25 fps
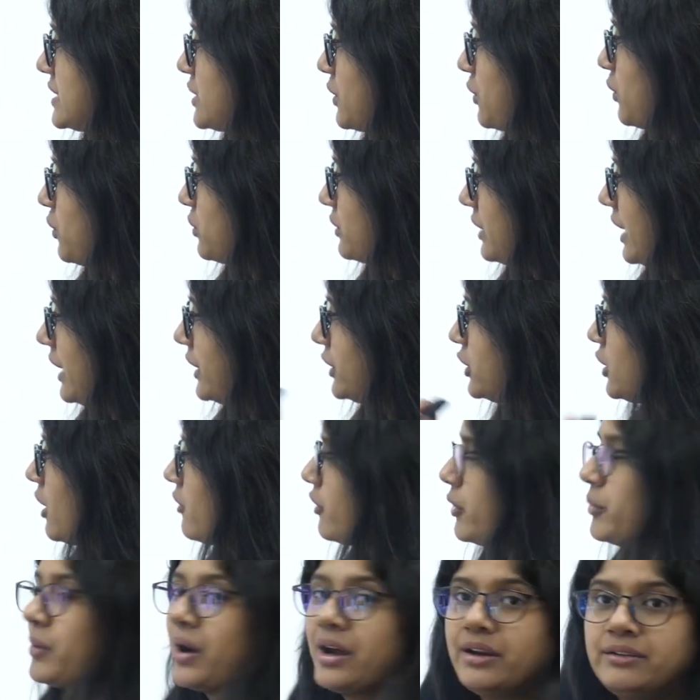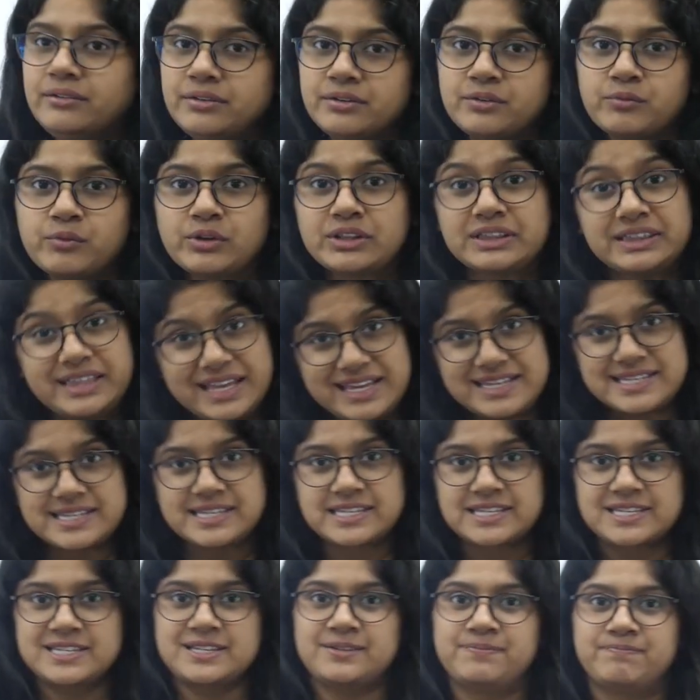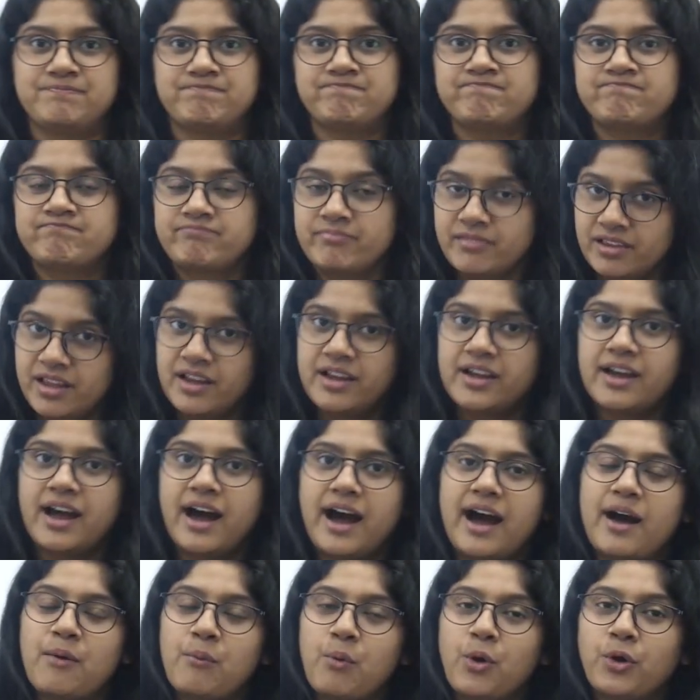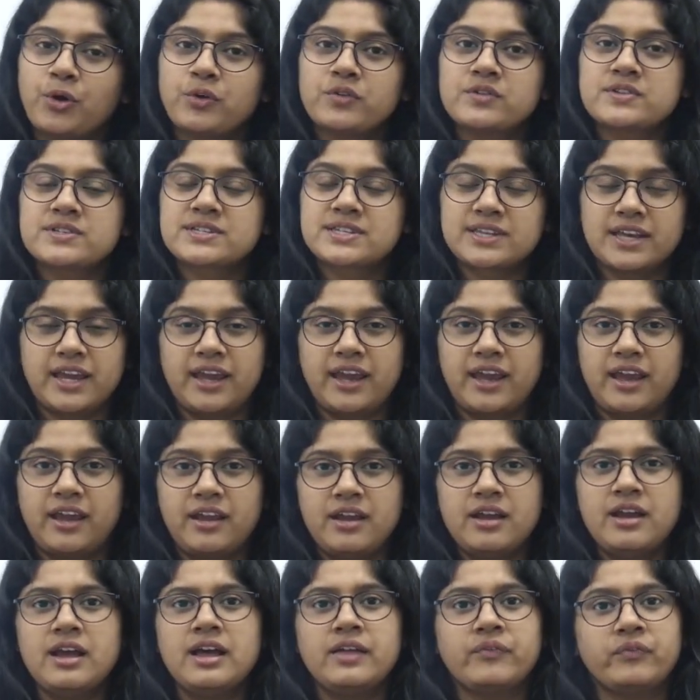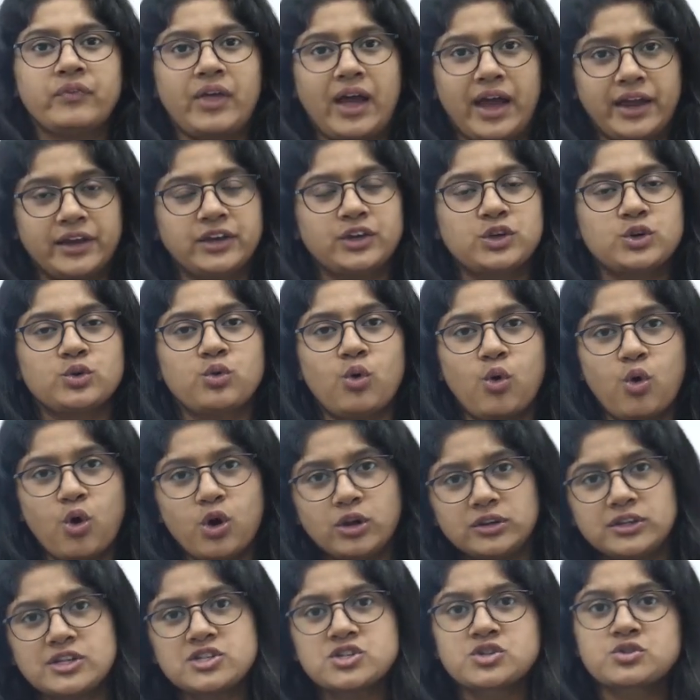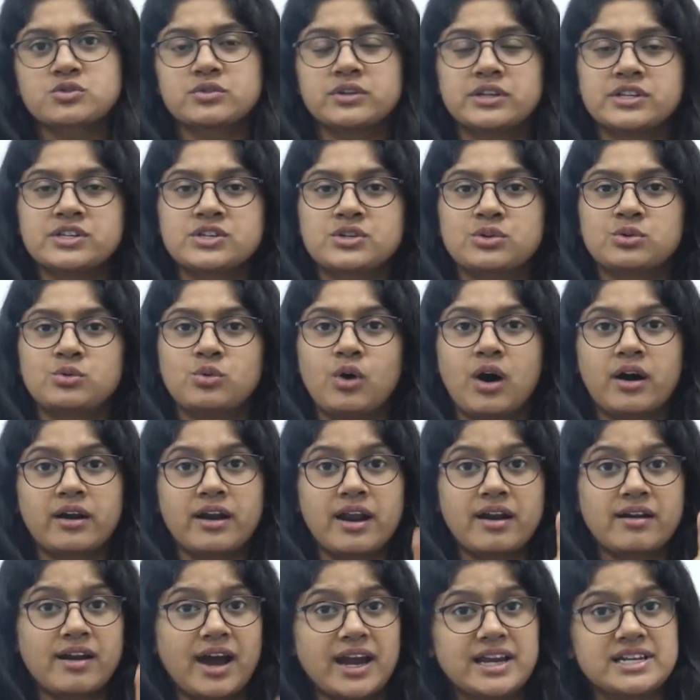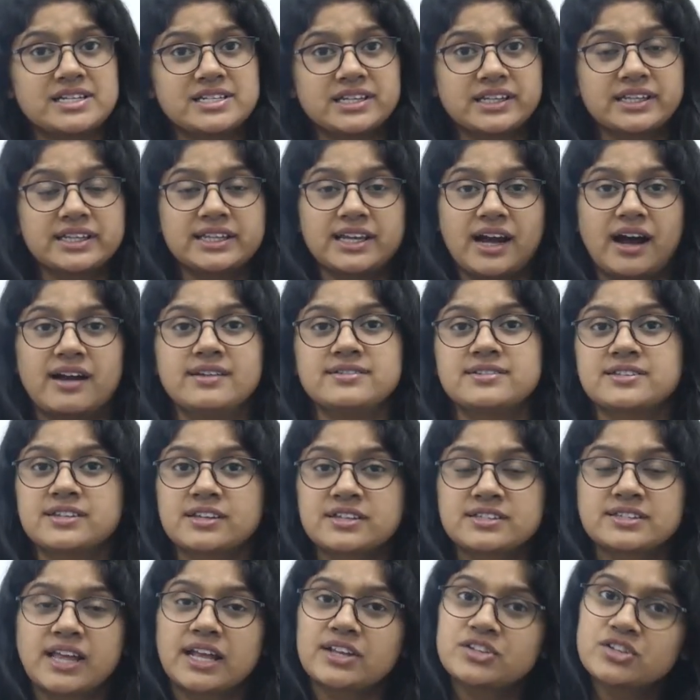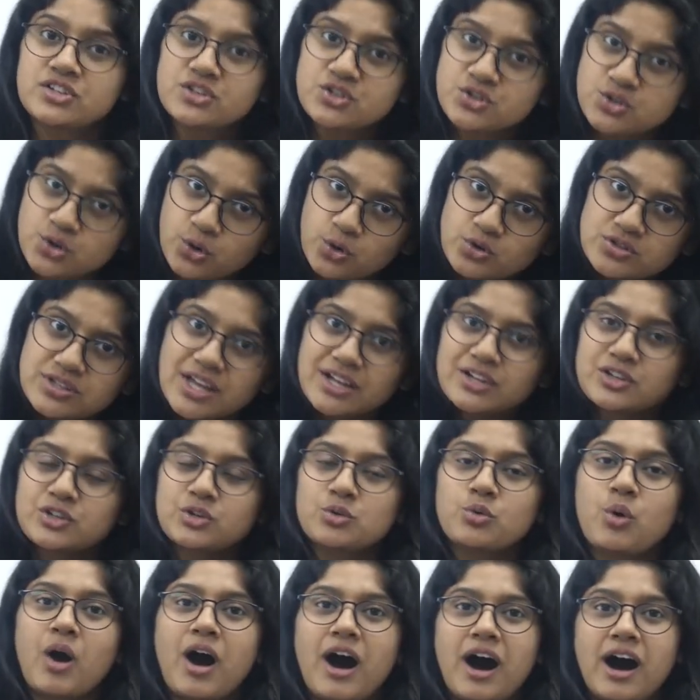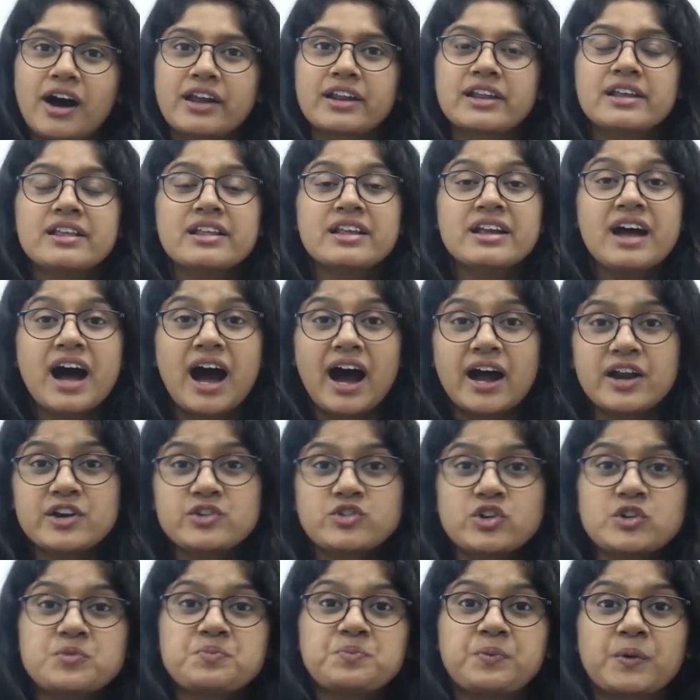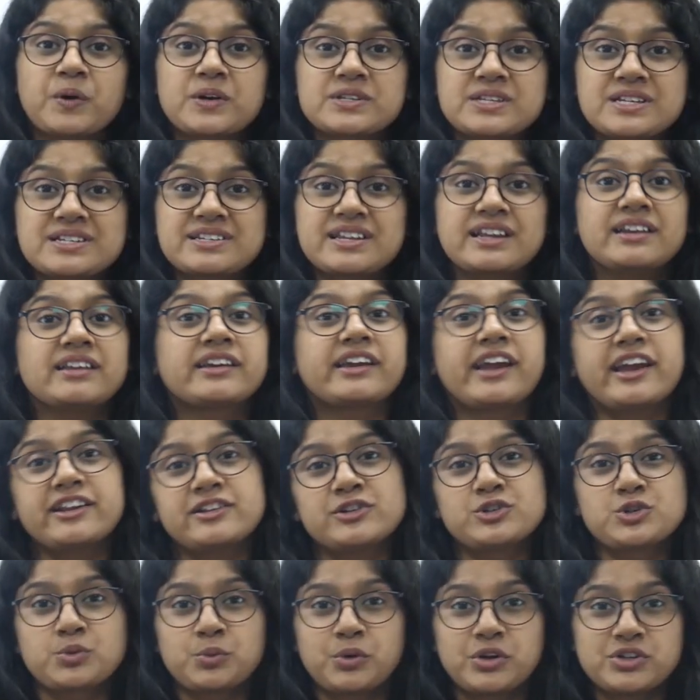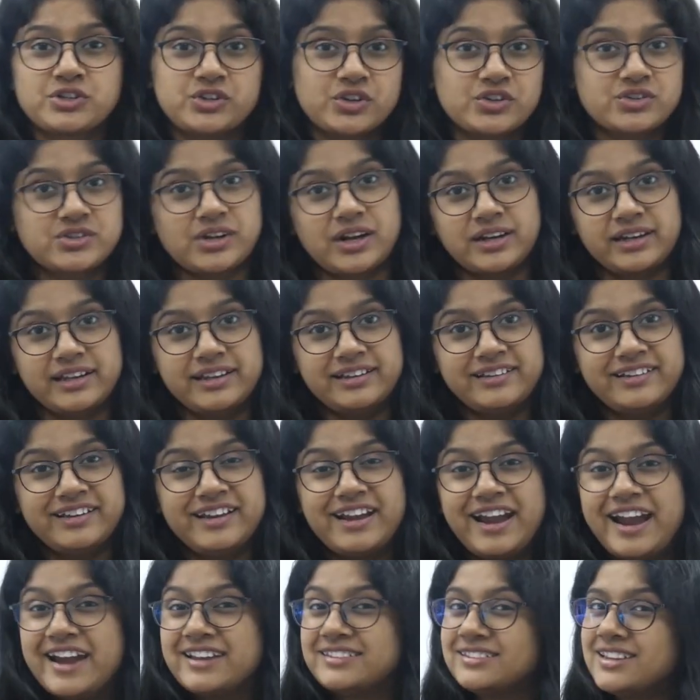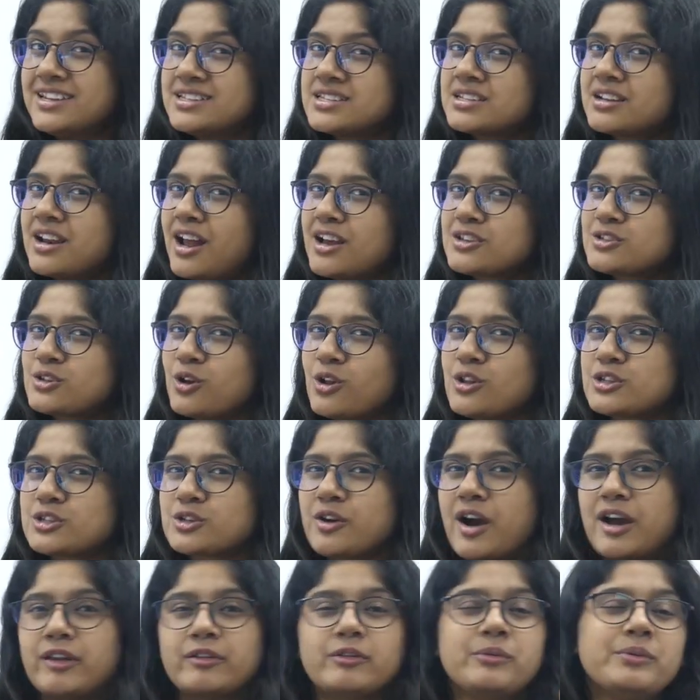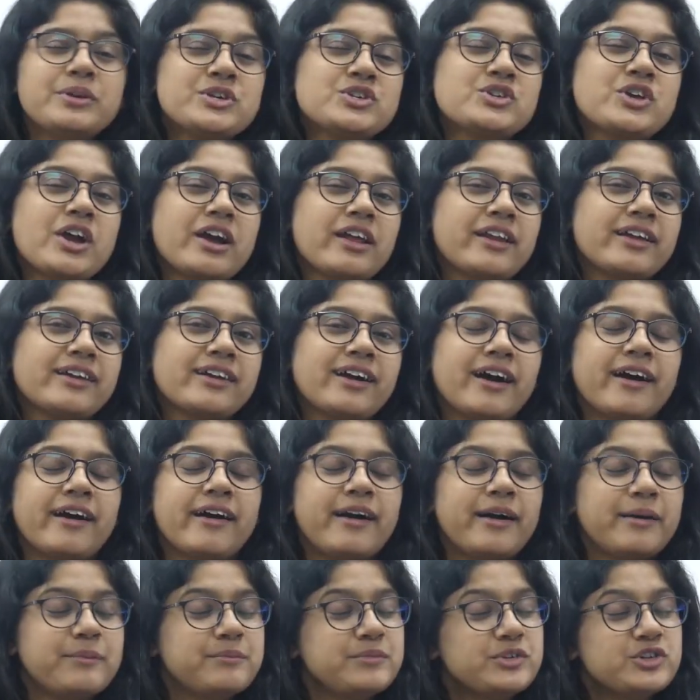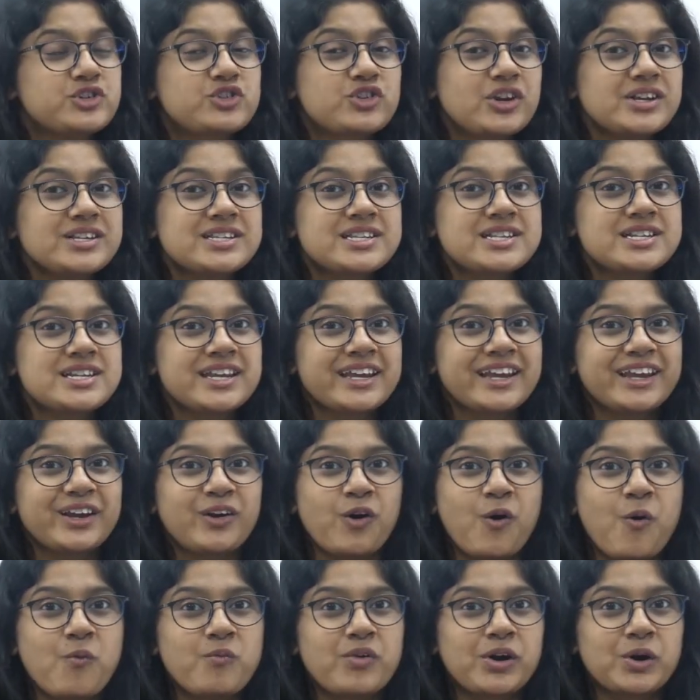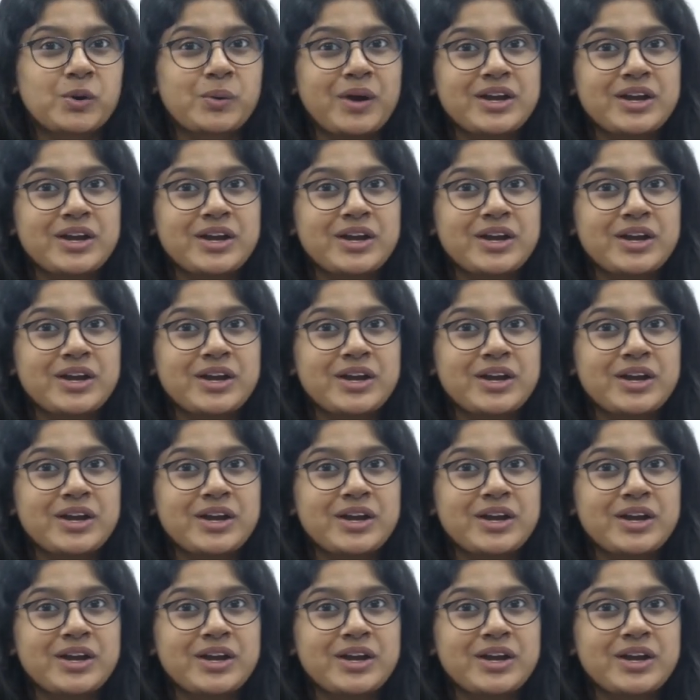so thank you everyone. With this, I want to say thank you all the students who are writing the answers. That just shows that you are 100% dedicated towards your study. In this class also, I will be sharing an interesting homework